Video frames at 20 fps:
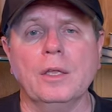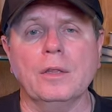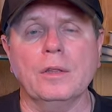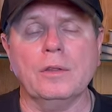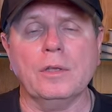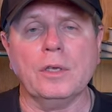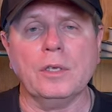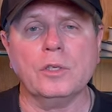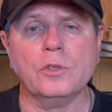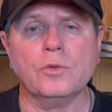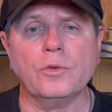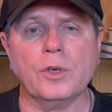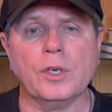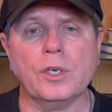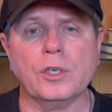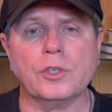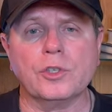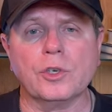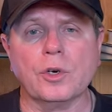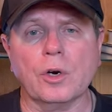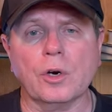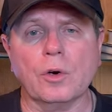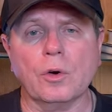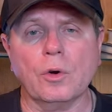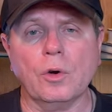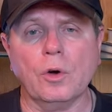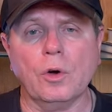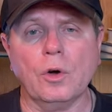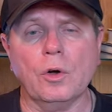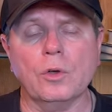These fish are
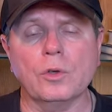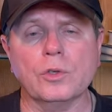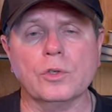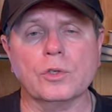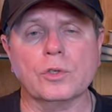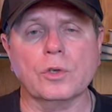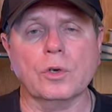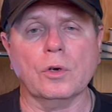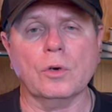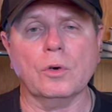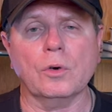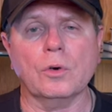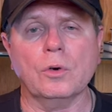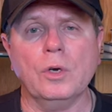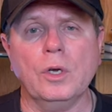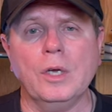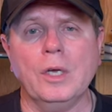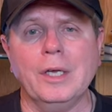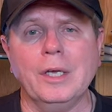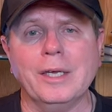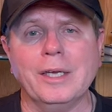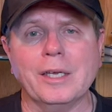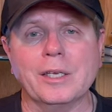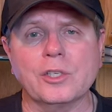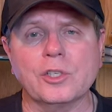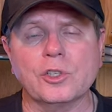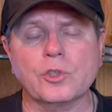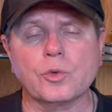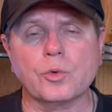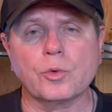also
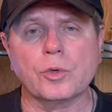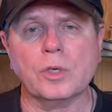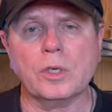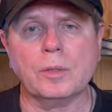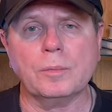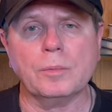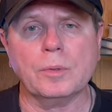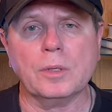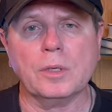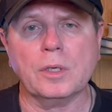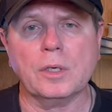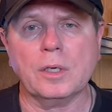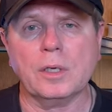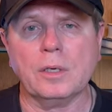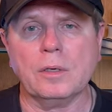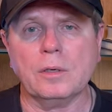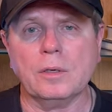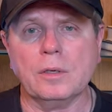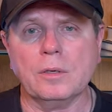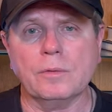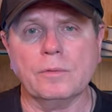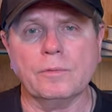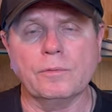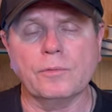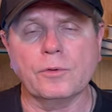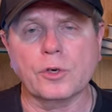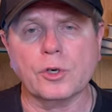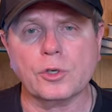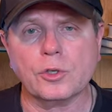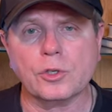extremely
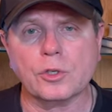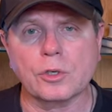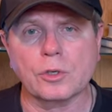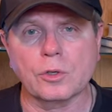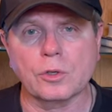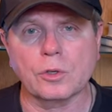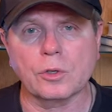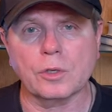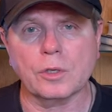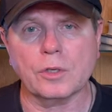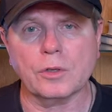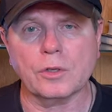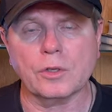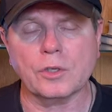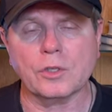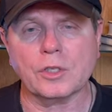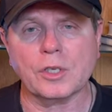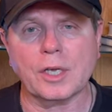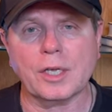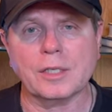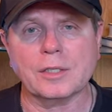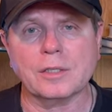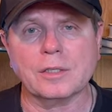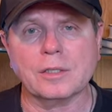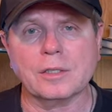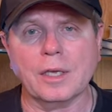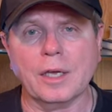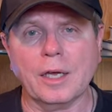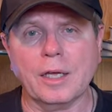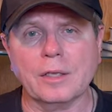versatile in the sense
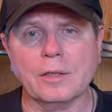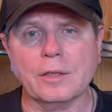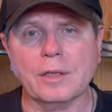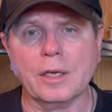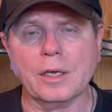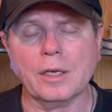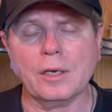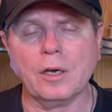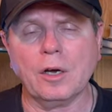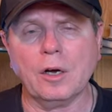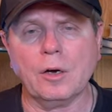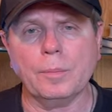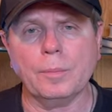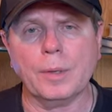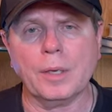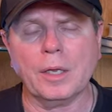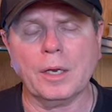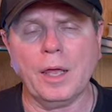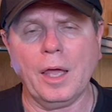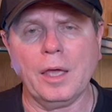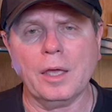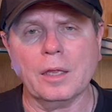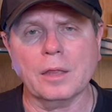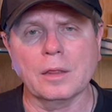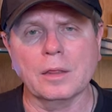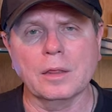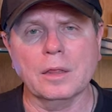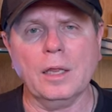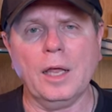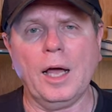that they come in a
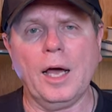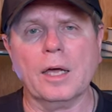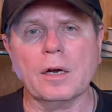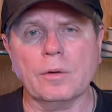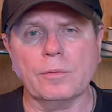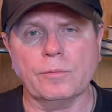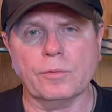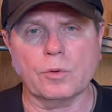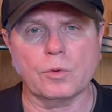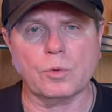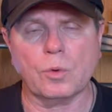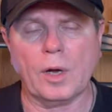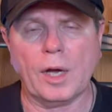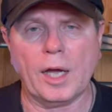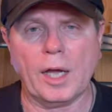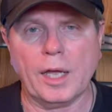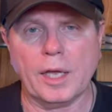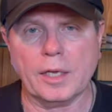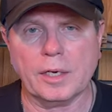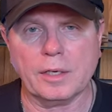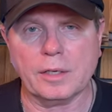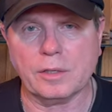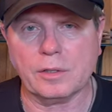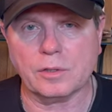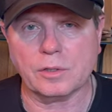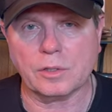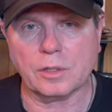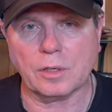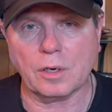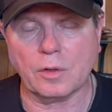lot of
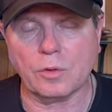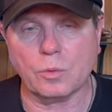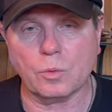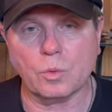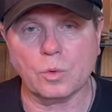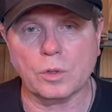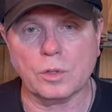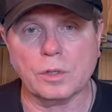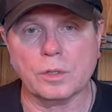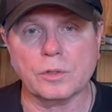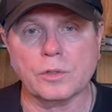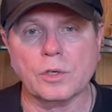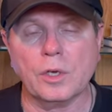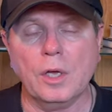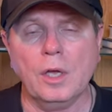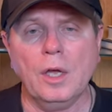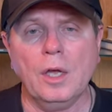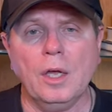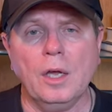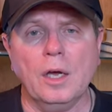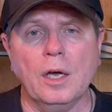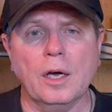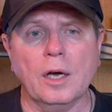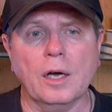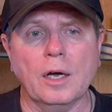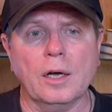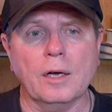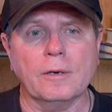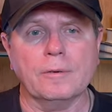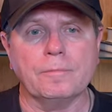varieties. In other words,
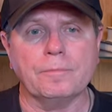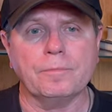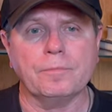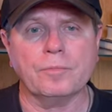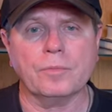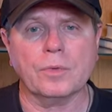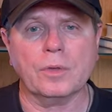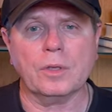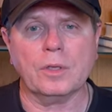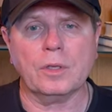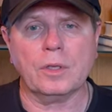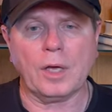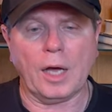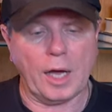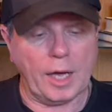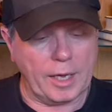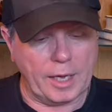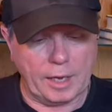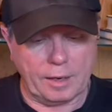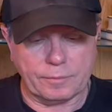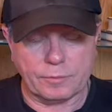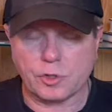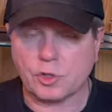I have